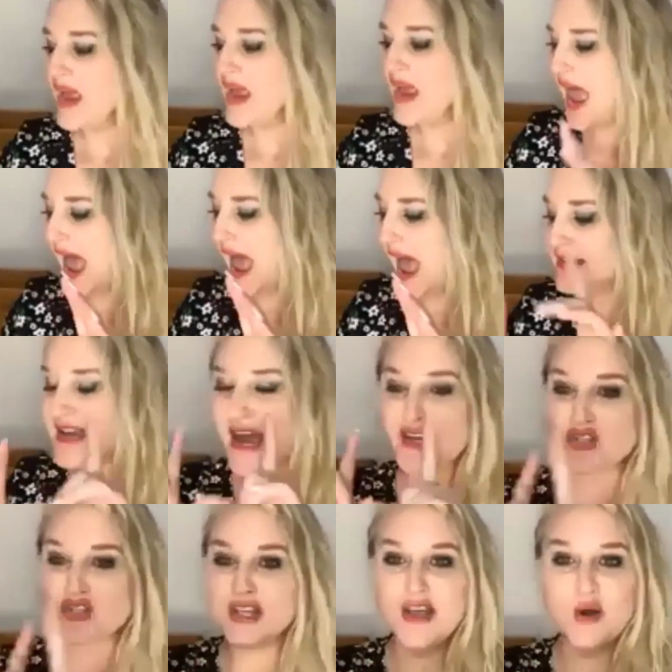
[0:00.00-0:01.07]
And
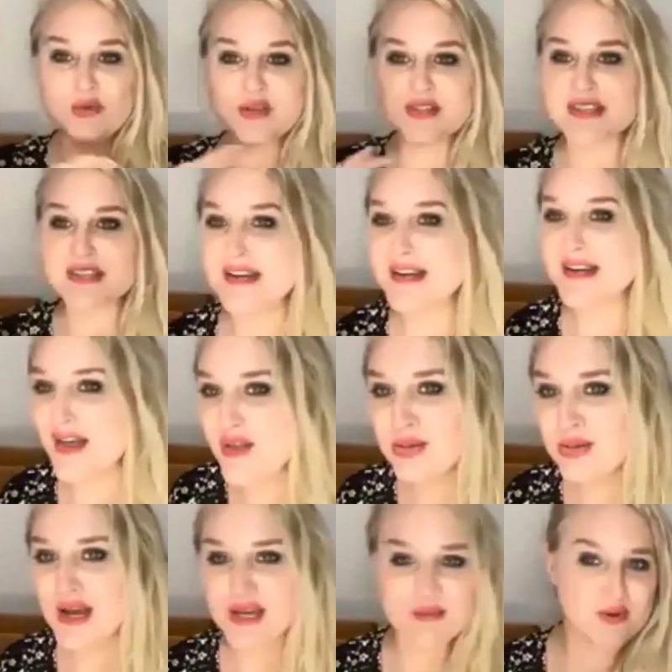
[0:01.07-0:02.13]
actually, I'll just get another plug
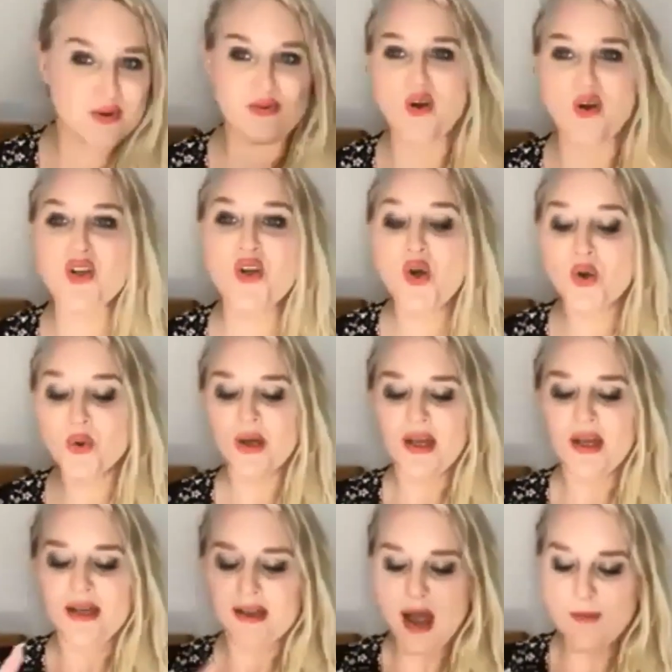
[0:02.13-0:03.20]
in before I go. A
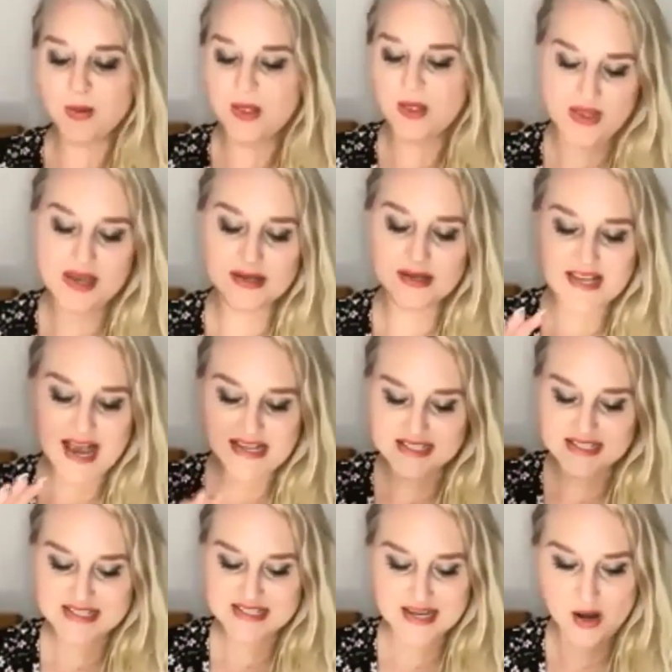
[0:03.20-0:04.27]
couple of things. As I
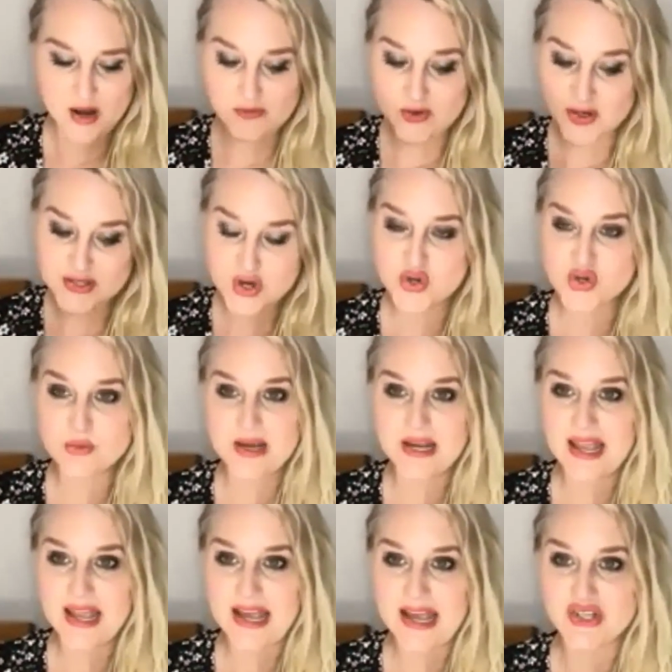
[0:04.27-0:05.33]
said, I've got a social media
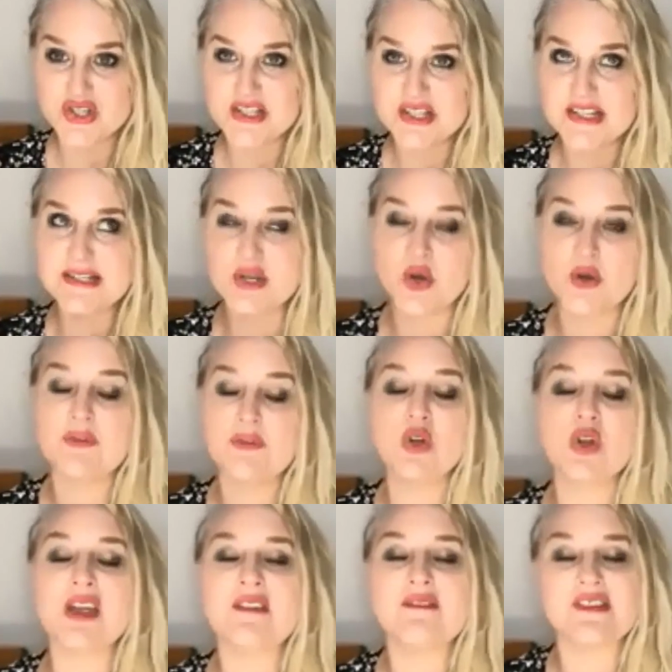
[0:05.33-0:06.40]
agency. So if you're
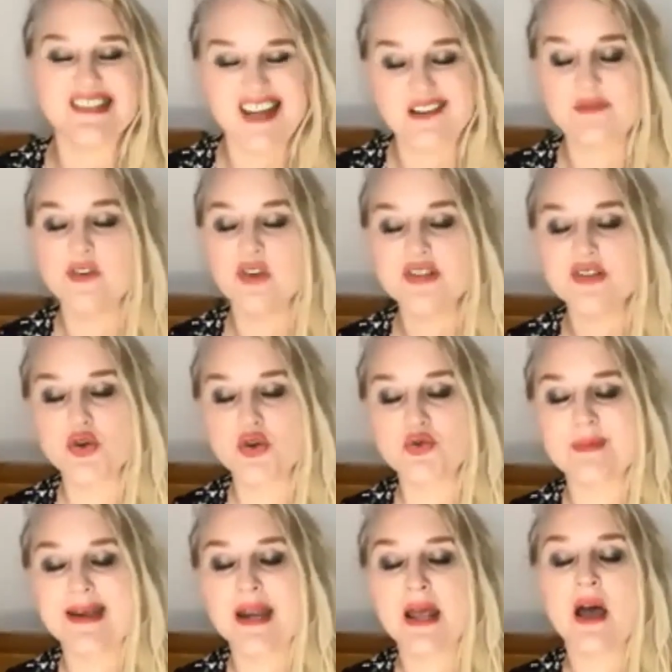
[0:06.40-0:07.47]
looking for done for you social
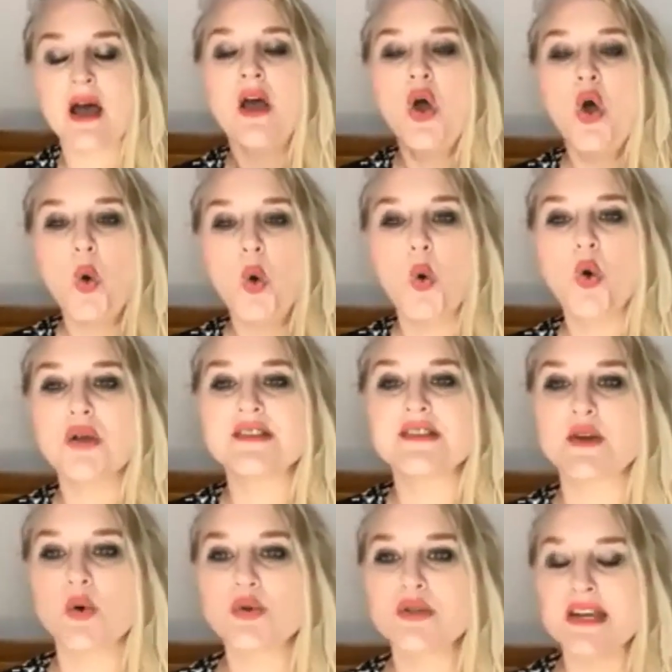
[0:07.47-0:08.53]
media or
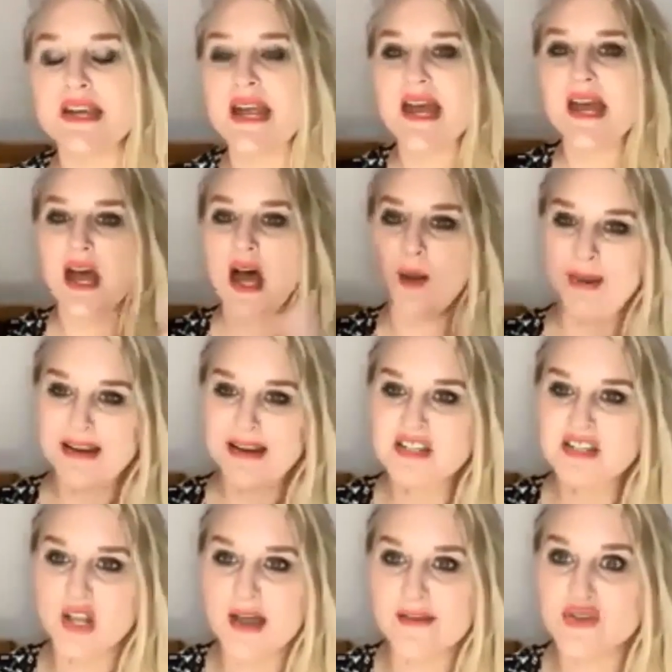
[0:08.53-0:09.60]
consulting, Abundant
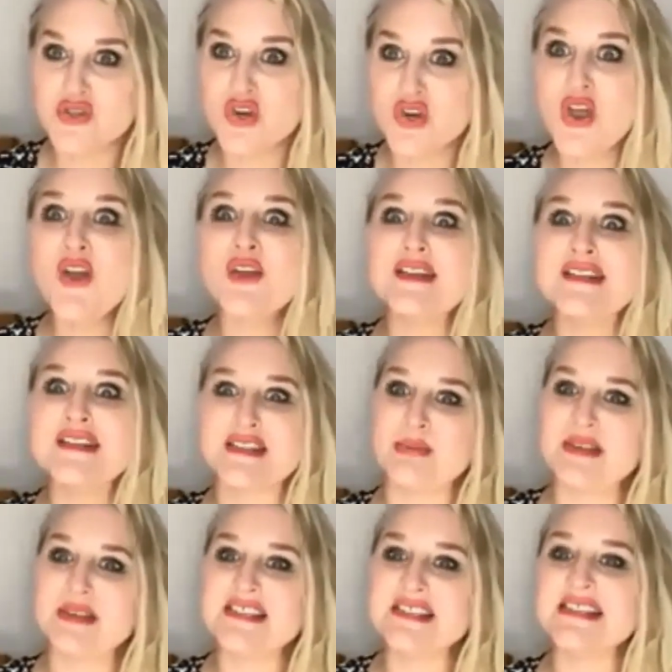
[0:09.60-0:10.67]
Life Studio is the
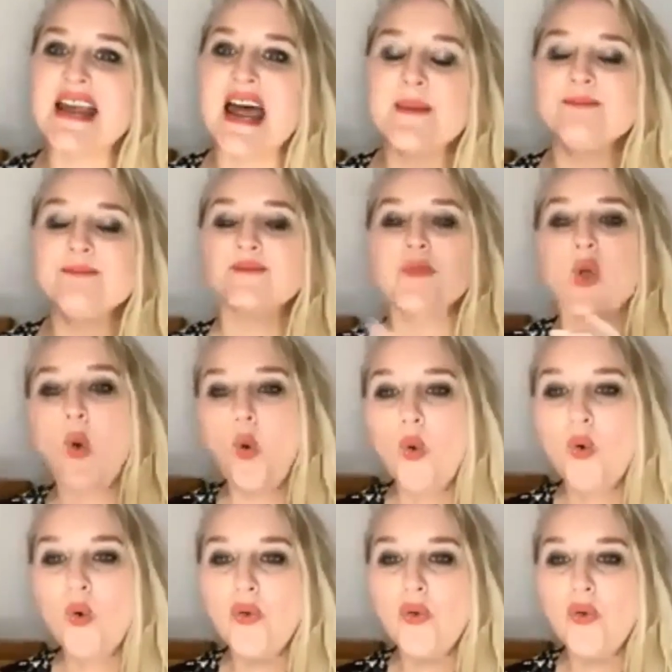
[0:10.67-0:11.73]
business name. All
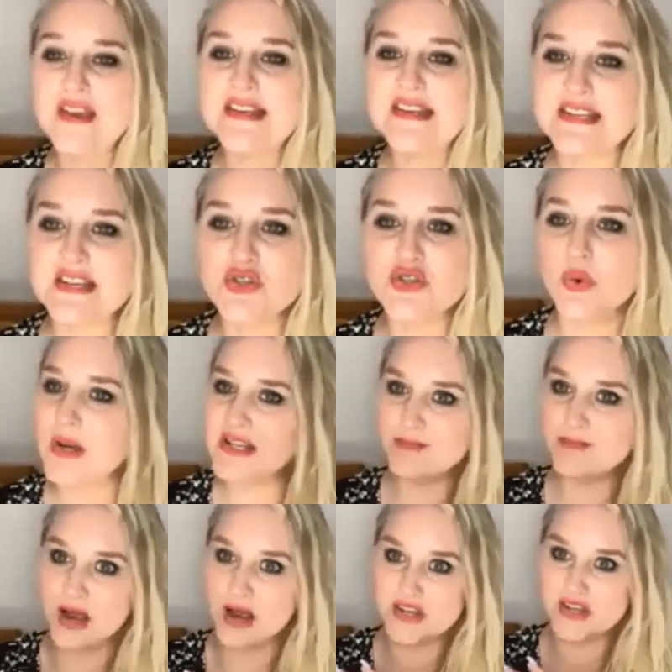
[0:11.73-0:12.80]
Things Digital is my
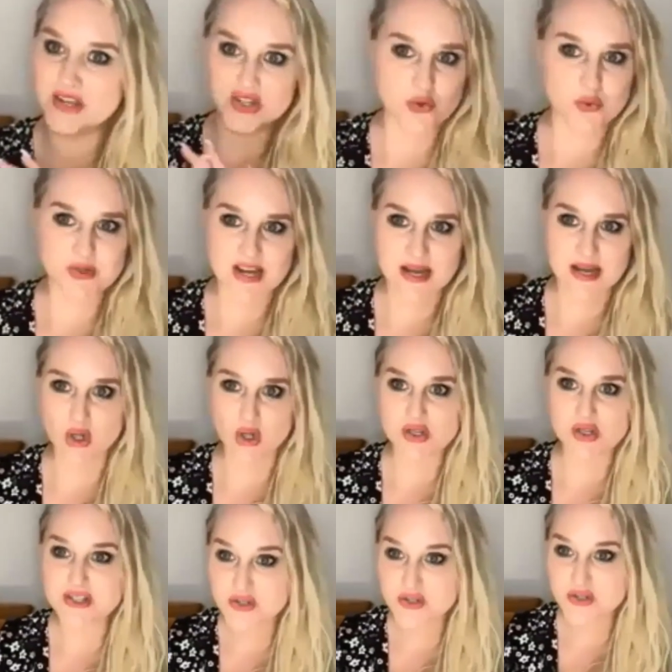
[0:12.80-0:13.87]
digital download
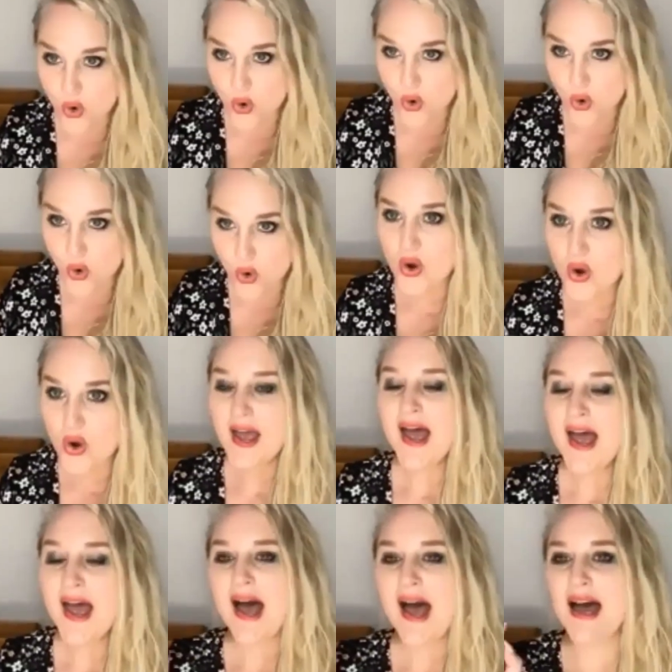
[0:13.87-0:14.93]
store.
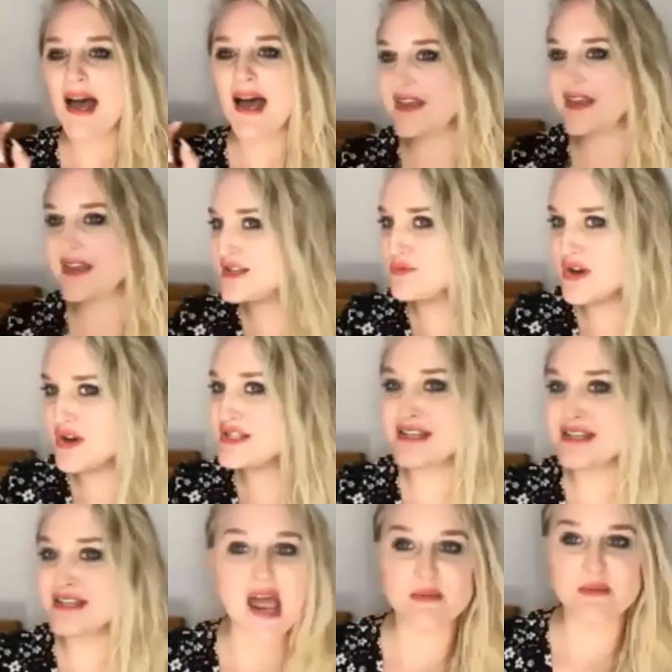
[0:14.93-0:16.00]
That's a registered name as
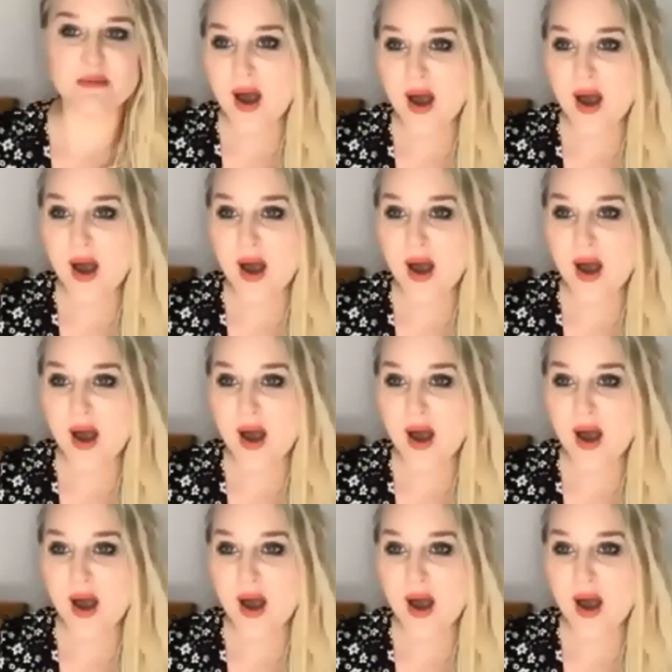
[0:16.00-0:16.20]
well.